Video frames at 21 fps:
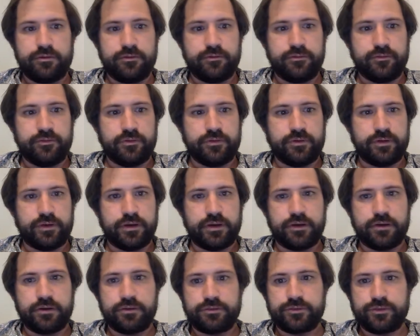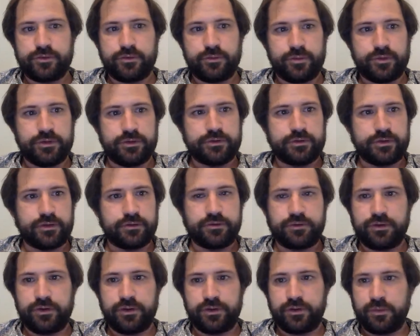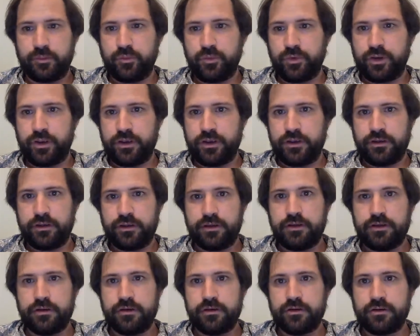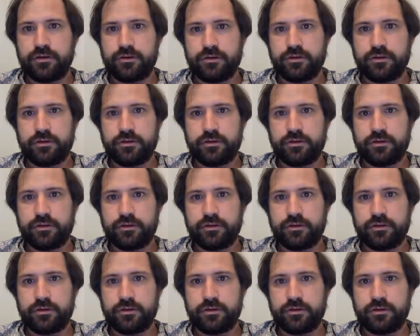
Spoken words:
for now, so we shall take a break here.